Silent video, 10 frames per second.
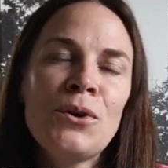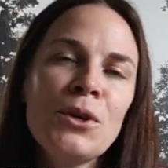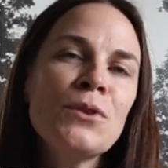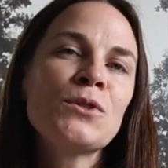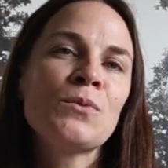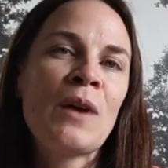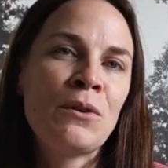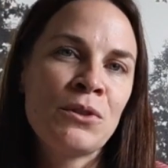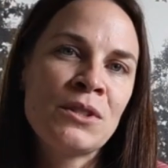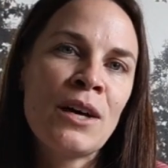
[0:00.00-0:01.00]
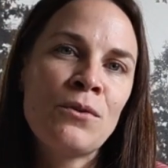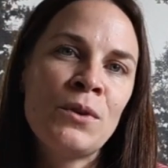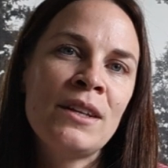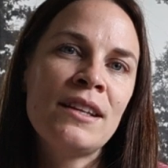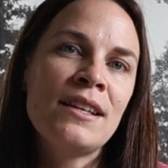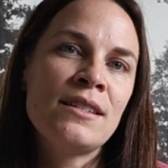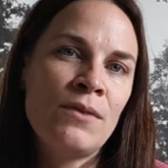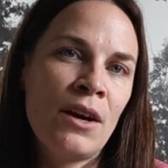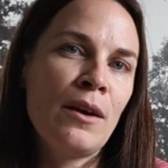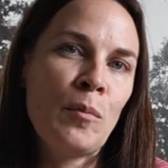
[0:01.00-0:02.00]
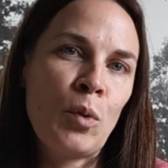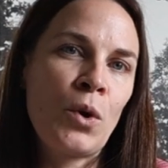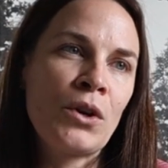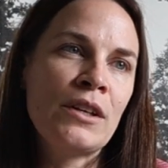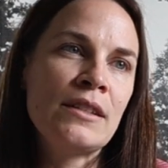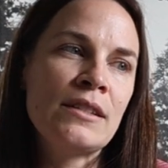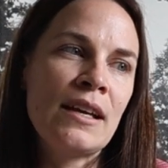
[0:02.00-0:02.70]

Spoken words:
who you surround yourself with is very important.